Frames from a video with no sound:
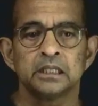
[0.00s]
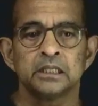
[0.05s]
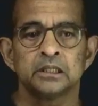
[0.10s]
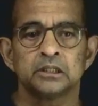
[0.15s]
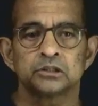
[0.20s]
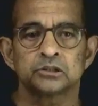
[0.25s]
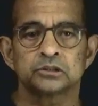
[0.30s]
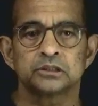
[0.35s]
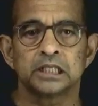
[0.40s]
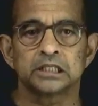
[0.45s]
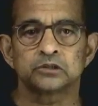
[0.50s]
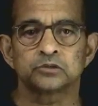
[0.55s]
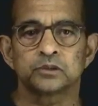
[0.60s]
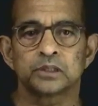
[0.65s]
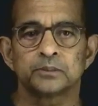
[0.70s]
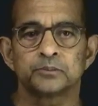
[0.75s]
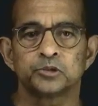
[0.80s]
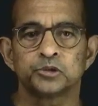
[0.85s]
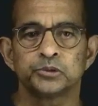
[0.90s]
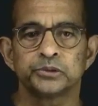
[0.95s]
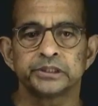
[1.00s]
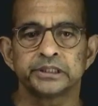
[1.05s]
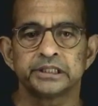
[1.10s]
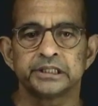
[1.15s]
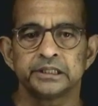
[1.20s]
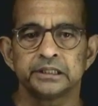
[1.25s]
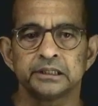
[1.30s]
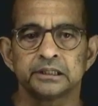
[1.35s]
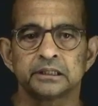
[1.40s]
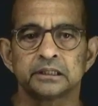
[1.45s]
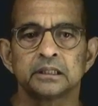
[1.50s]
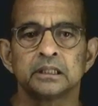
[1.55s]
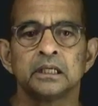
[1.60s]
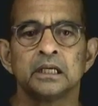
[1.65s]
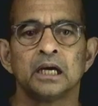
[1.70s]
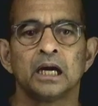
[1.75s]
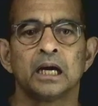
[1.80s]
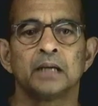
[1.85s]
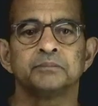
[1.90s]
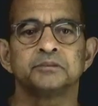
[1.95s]
So that's what I'm doing here.
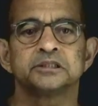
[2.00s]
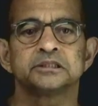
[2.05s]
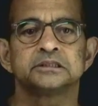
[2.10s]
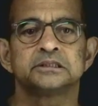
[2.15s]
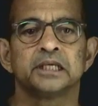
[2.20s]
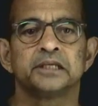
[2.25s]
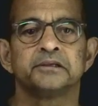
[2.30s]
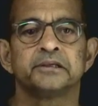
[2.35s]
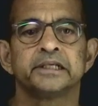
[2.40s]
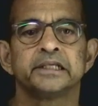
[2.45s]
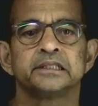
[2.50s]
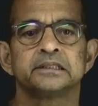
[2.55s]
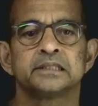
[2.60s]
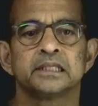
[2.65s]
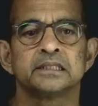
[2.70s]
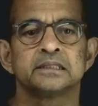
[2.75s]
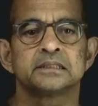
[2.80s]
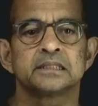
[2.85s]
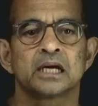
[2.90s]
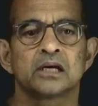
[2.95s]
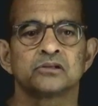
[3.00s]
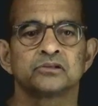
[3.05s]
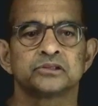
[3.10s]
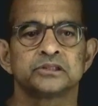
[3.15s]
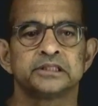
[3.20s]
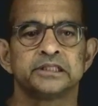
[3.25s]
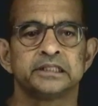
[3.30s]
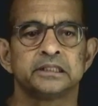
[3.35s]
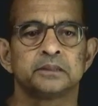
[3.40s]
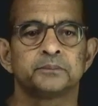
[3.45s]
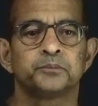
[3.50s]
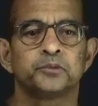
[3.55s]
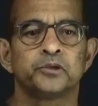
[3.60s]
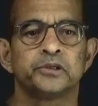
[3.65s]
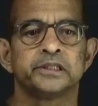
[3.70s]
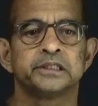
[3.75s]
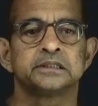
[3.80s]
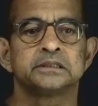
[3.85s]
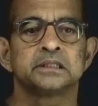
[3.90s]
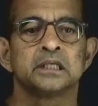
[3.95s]
I'm just generating 10,000 data
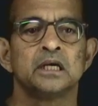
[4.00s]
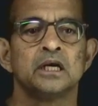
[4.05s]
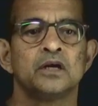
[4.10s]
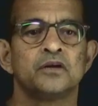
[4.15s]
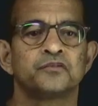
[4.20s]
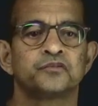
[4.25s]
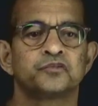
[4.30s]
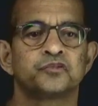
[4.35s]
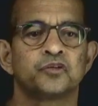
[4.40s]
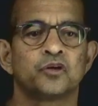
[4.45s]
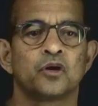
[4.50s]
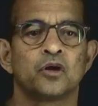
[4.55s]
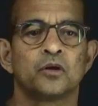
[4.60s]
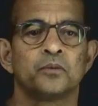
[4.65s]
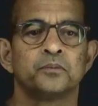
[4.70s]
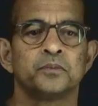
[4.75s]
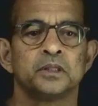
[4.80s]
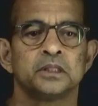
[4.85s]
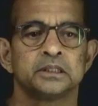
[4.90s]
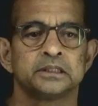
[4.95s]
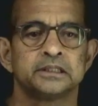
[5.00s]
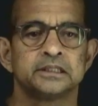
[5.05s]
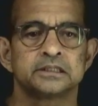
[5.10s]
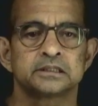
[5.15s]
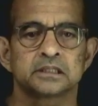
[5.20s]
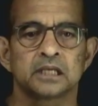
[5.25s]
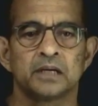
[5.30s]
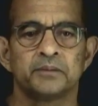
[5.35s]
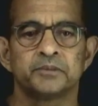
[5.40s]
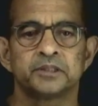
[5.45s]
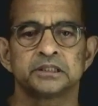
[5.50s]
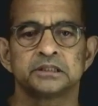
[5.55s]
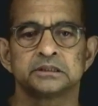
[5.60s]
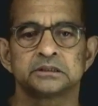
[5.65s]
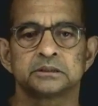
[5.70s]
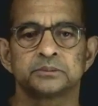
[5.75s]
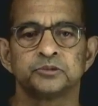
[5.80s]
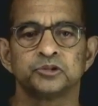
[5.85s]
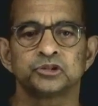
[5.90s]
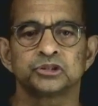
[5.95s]
points from this gamma
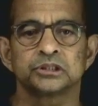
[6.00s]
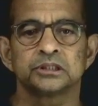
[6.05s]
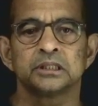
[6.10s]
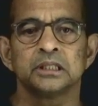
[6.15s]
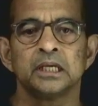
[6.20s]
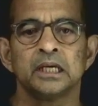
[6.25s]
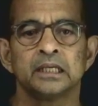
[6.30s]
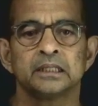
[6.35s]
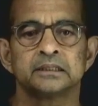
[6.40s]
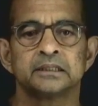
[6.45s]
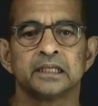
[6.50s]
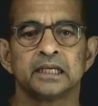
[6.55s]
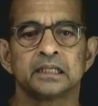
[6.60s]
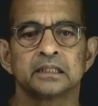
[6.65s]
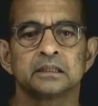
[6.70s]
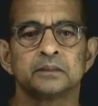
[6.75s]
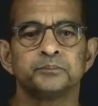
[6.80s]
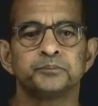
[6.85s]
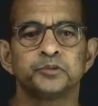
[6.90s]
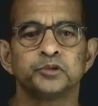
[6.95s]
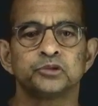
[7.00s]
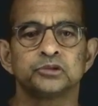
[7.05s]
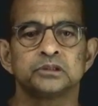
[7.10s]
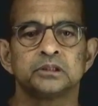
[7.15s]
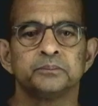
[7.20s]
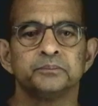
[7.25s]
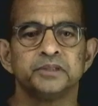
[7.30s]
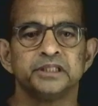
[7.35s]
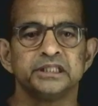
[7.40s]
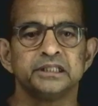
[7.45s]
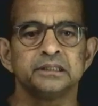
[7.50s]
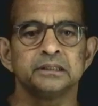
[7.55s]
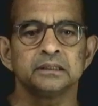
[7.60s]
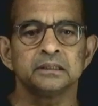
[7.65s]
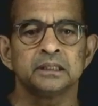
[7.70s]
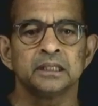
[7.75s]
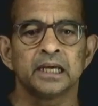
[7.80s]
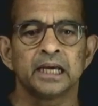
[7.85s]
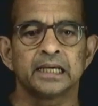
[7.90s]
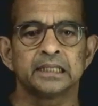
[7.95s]
distribution. Then I compute the
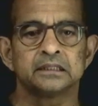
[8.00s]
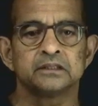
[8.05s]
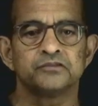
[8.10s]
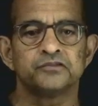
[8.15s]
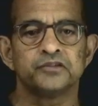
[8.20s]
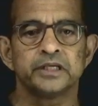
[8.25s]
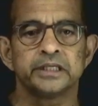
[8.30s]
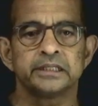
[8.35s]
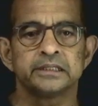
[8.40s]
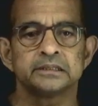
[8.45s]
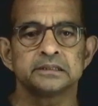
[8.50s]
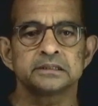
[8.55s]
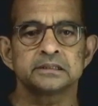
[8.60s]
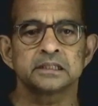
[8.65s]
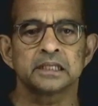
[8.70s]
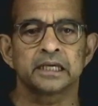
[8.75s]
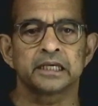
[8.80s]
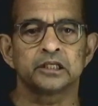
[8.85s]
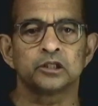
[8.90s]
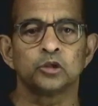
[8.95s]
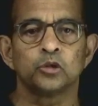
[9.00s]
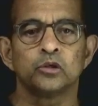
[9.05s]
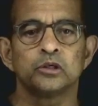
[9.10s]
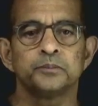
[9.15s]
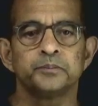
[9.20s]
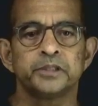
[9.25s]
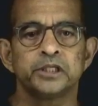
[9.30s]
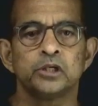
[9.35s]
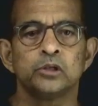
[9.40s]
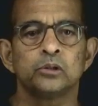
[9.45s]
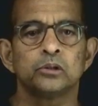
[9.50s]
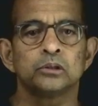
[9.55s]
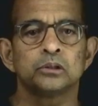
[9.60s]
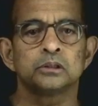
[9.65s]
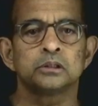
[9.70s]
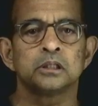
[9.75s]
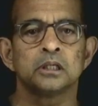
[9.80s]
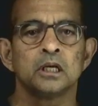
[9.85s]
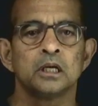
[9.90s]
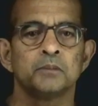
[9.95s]
mean and the variance, and lo and behold,
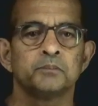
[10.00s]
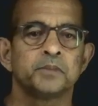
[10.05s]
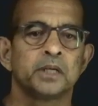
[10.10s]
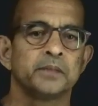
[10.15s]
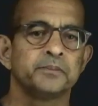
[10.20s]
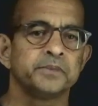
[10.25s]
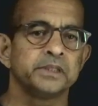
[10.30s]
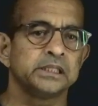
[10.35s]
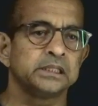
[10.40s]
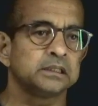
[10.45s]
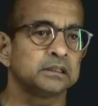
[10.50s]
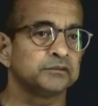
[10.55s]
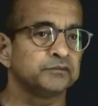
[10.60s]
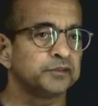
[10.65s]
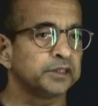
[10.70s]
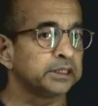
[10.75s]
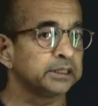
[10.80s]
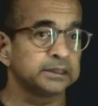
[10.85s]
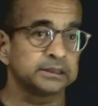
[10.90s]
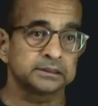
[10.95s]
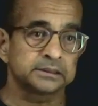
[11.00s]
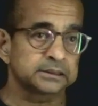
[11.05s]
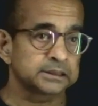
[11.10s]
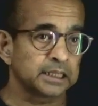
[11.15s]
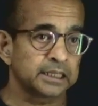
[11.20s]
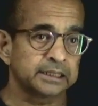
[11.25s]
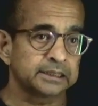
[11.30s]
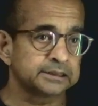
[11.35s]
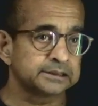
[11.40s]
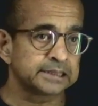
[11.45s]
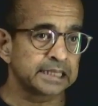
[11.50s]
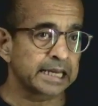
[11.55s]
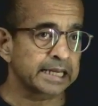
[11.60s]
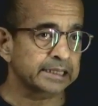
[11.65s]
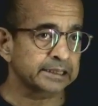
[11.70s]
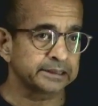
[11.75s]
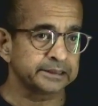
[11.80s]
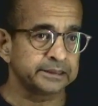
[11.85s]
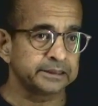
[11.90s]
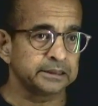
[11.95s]
my mean and variance are
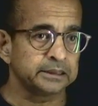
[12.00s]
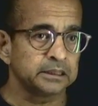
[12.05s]
exactly